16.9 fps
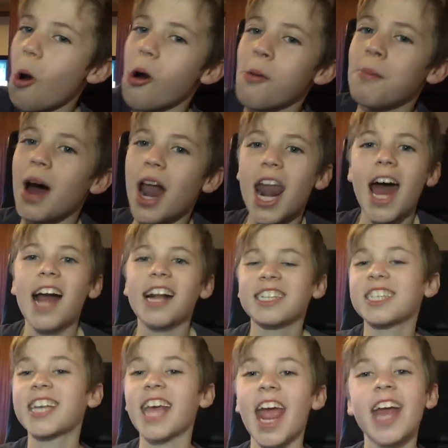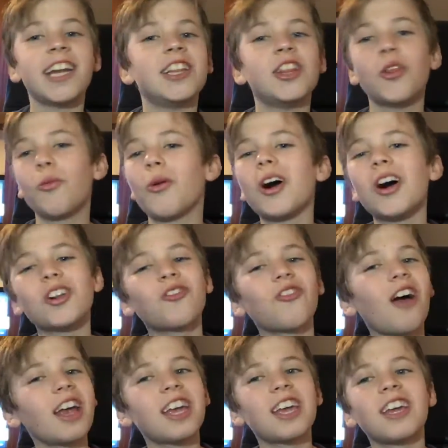my lads getting in the world right
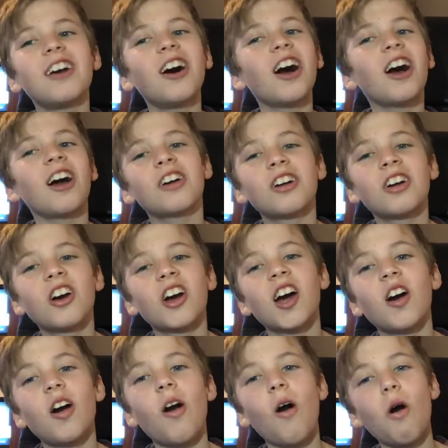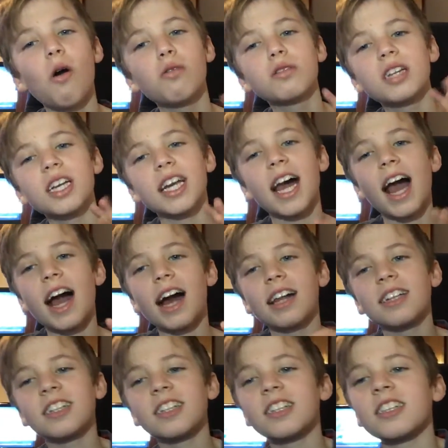here, holding
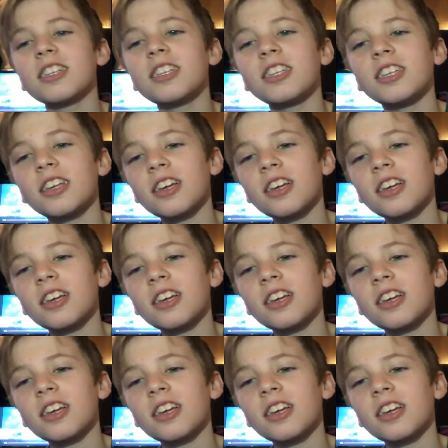hands.